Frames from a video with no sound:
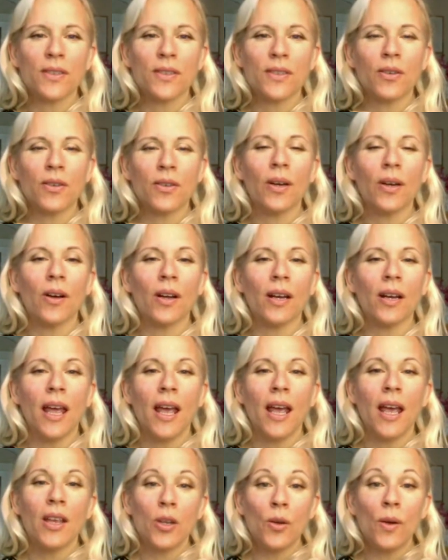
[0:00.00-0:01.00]
that are going on.
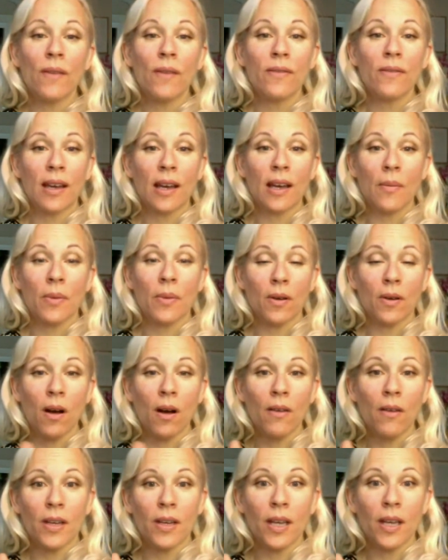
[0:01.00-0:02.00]
You have that cup of
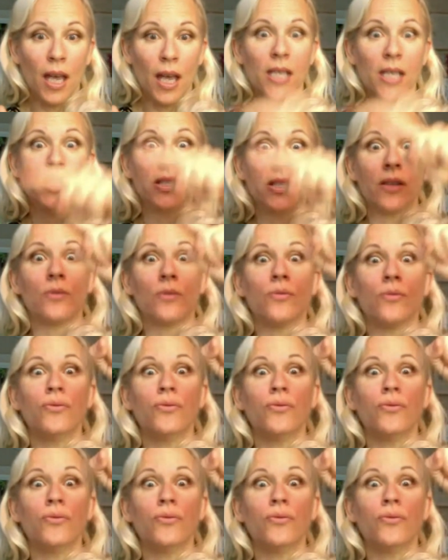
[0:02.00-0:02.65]
coffee and you go,